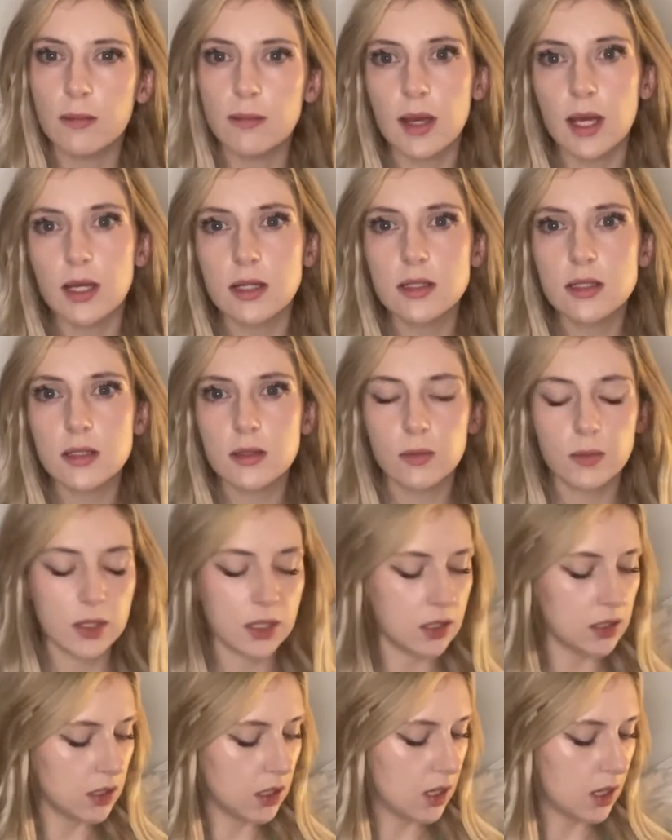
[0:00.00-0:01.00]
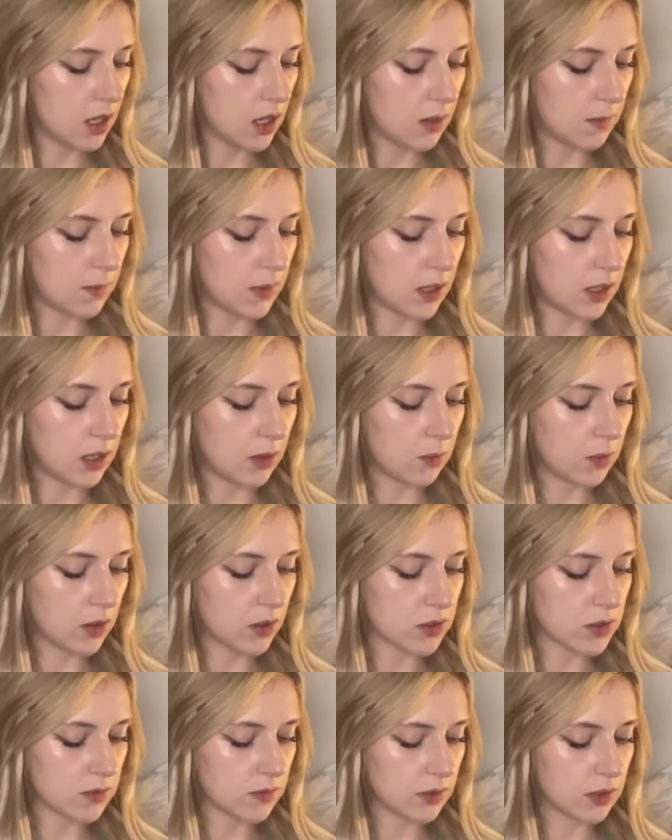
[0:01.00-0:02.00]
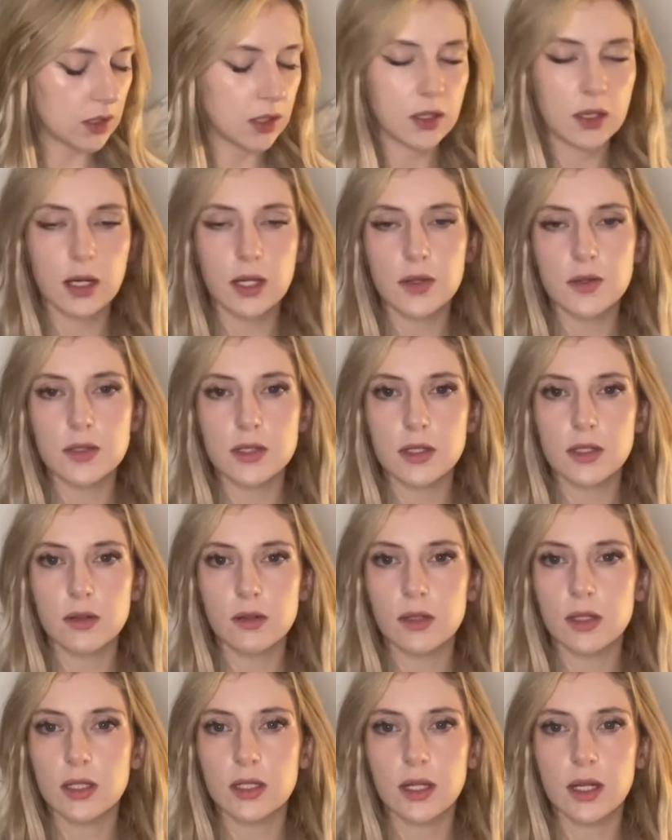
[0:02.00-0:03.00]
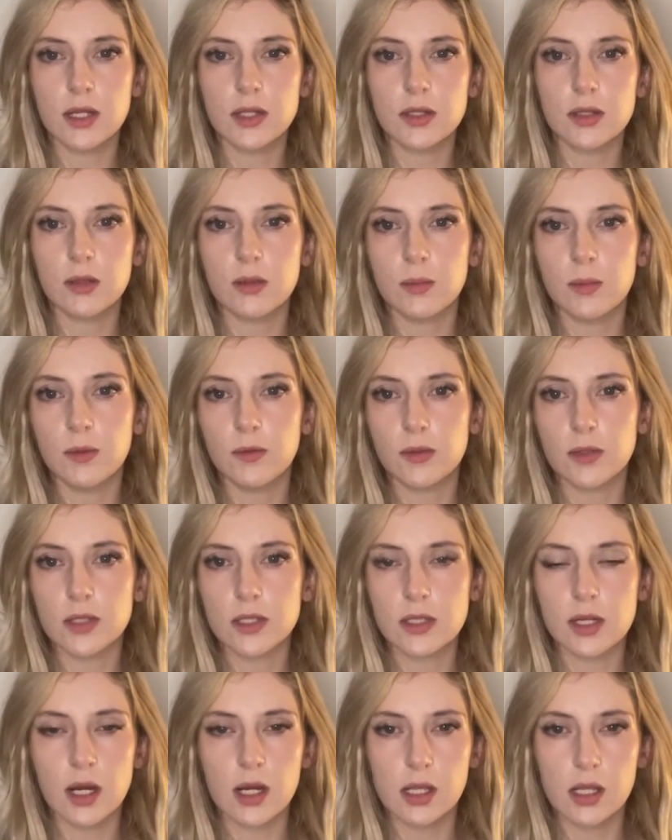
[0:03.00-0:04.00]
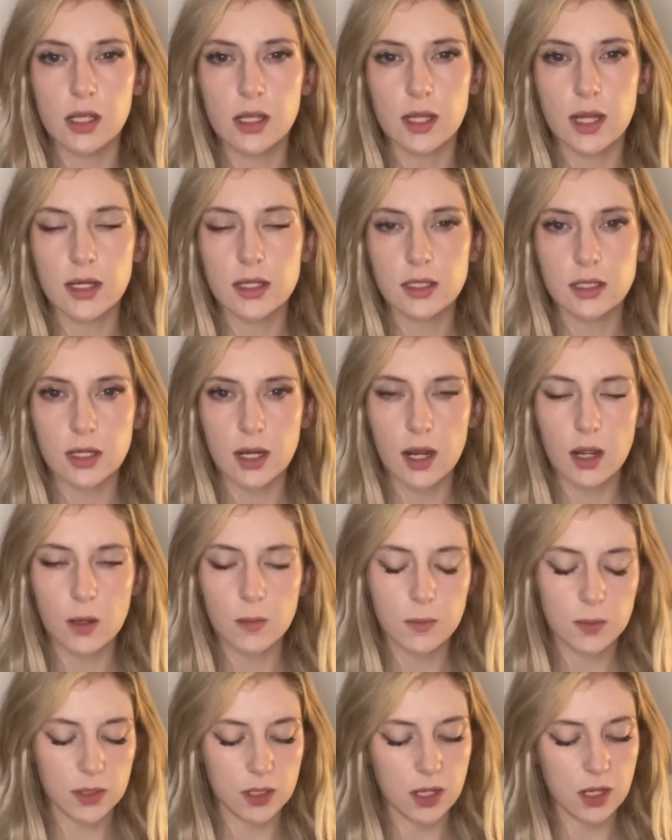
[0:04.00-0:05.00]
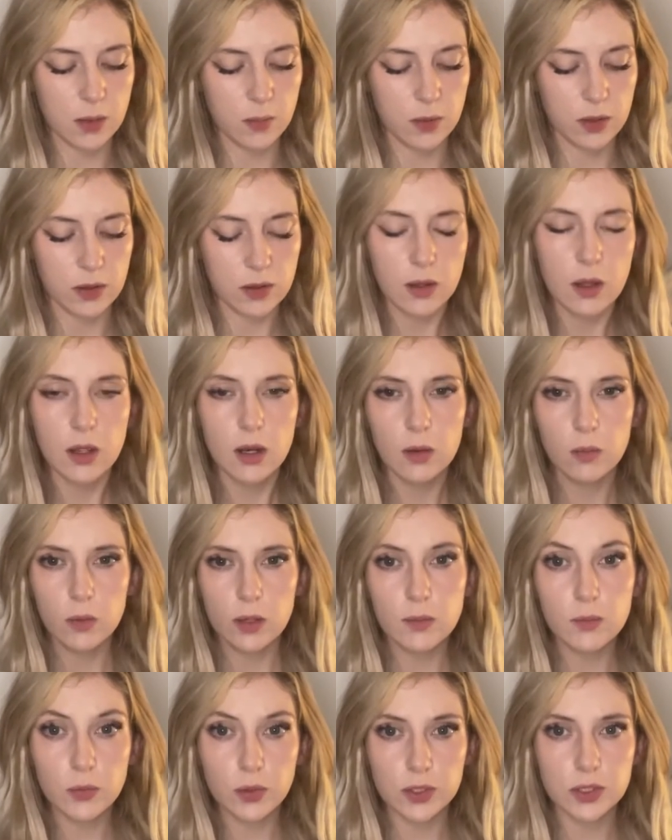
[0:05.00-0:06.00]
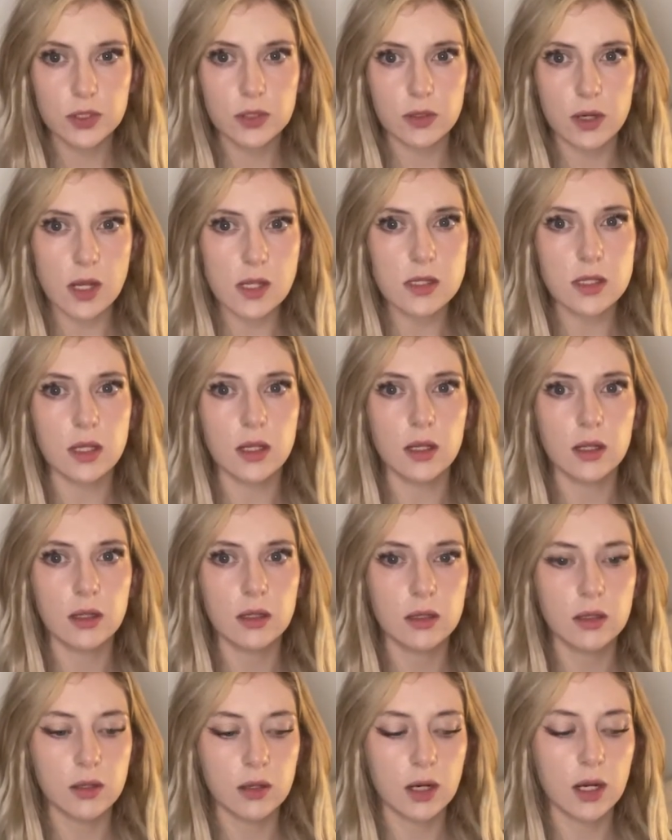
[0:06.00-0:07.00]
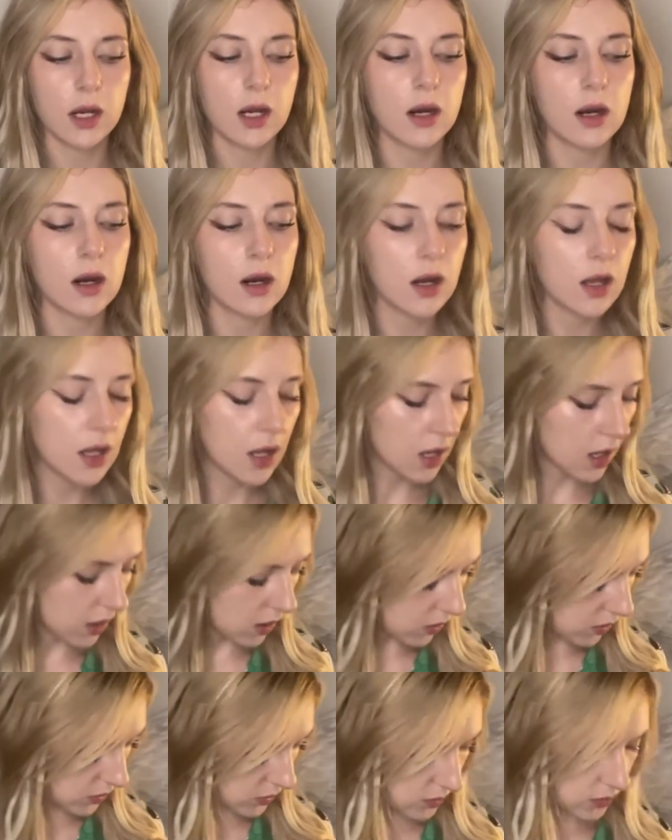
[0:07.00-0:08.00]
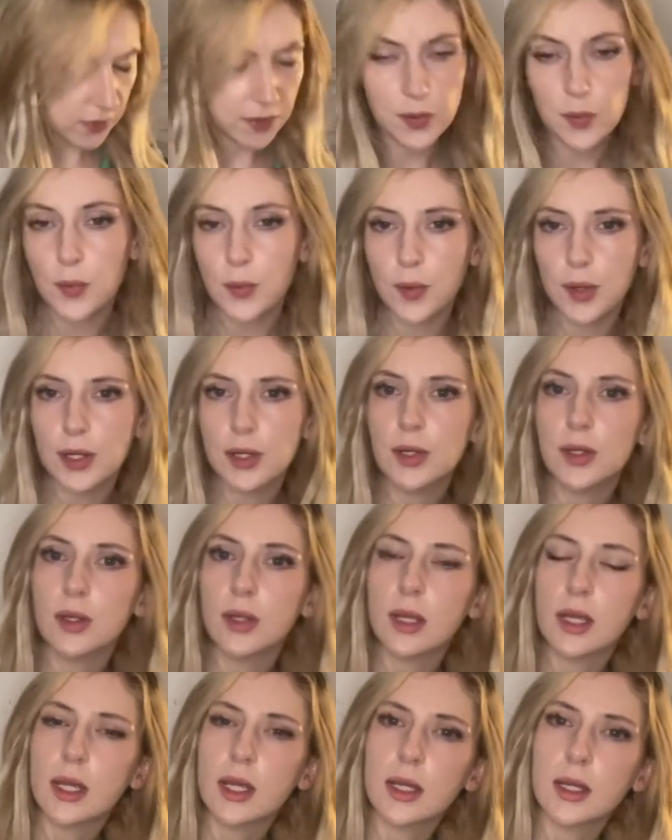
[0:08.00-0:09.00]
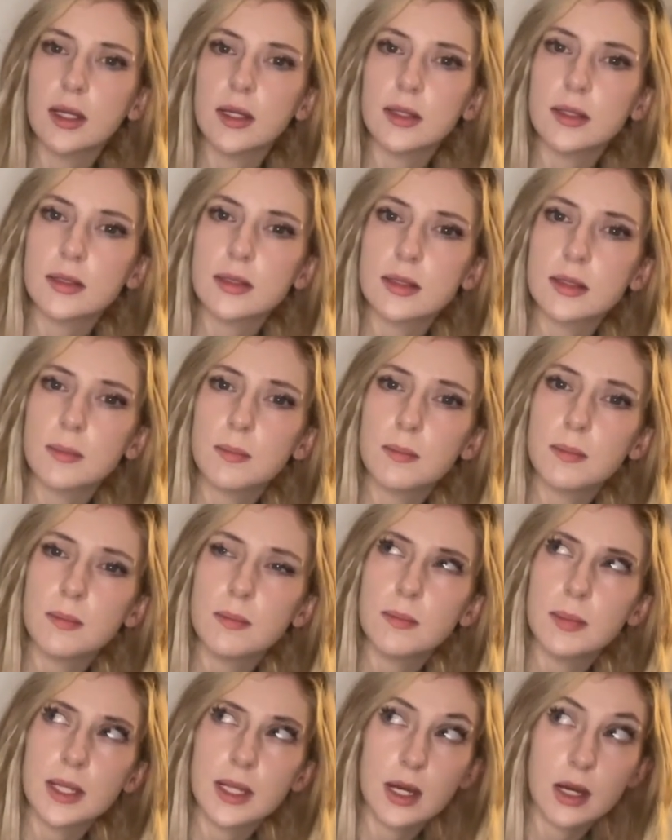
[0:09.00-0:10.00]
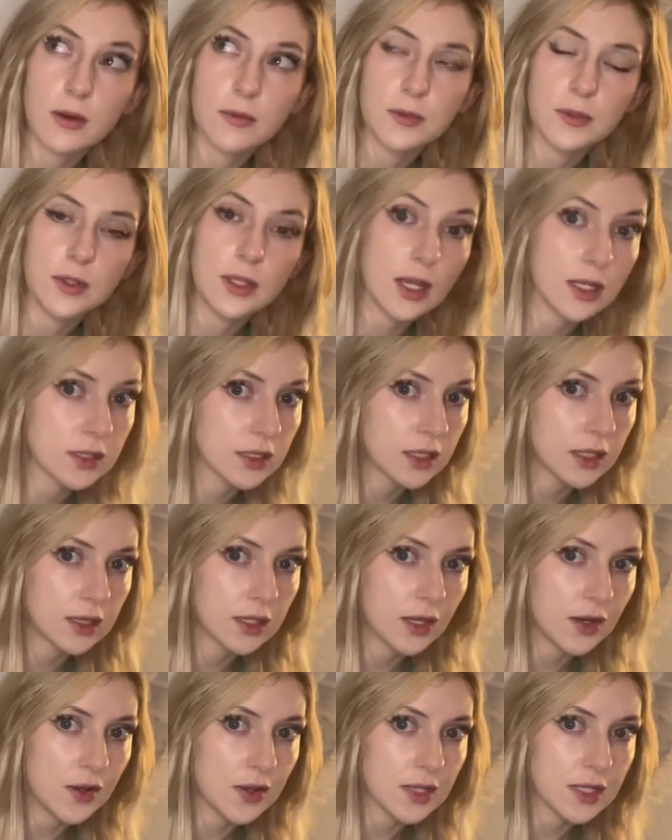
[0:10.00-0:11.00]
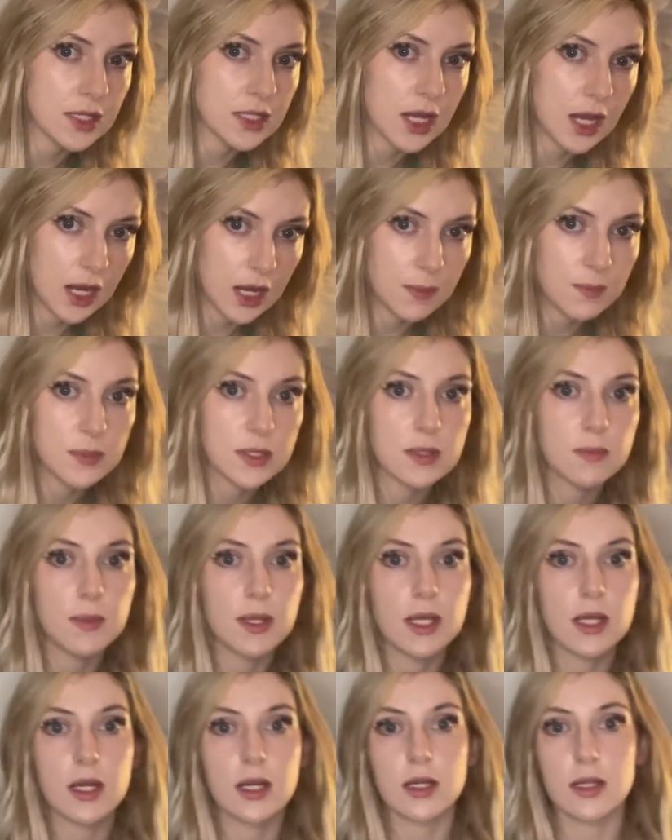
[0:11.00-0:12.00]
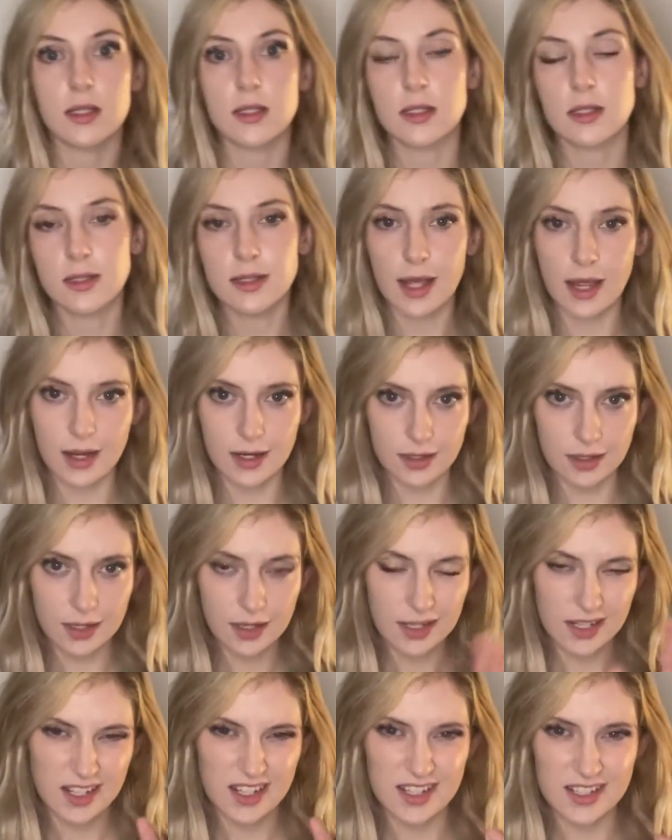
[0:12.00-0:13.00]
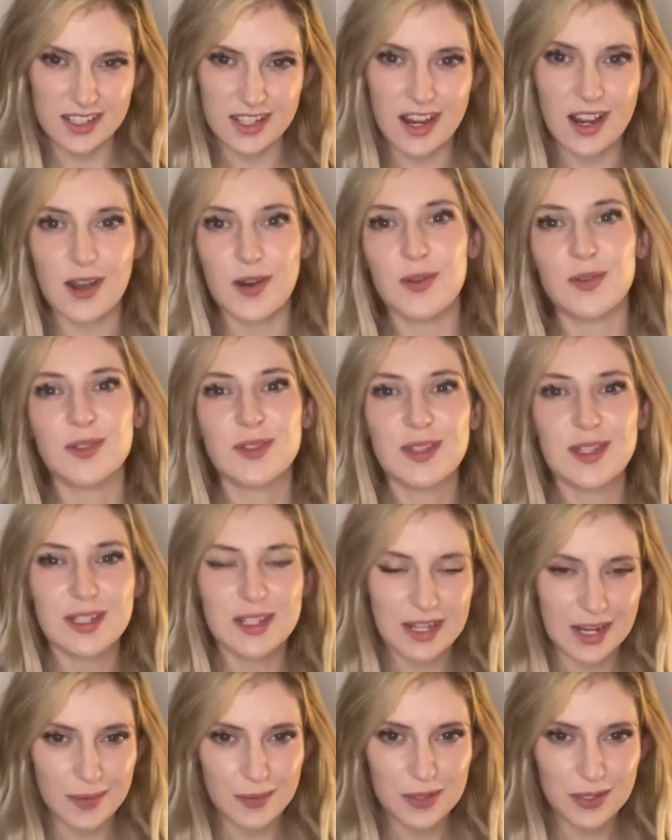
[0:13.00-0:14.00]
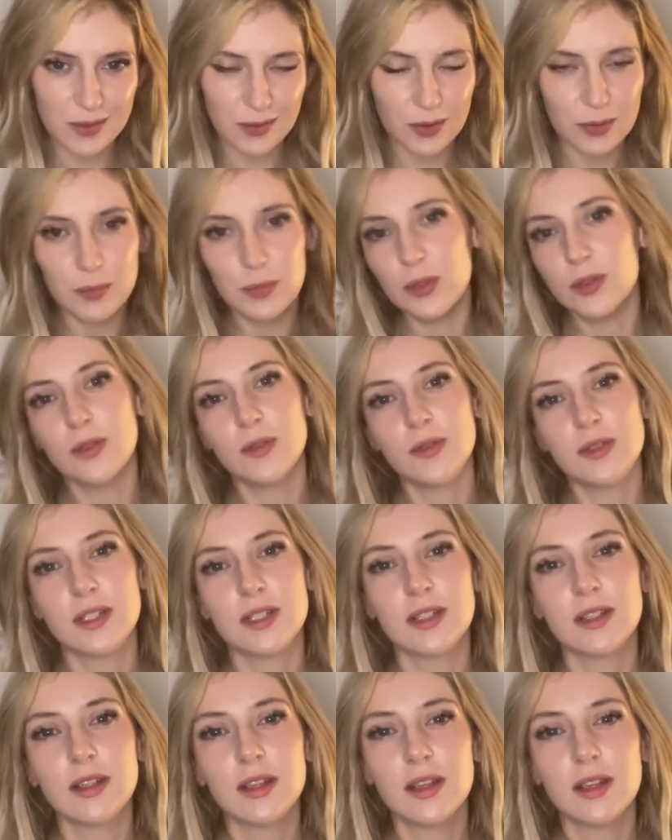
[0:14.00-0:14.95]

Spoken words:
mask one, but it works really good. I use it during the day too before styling. That did help a lot with re-moisturizing your hair. Also an oil, and be careful not to get that on the tapes because that is how the tapes are removed,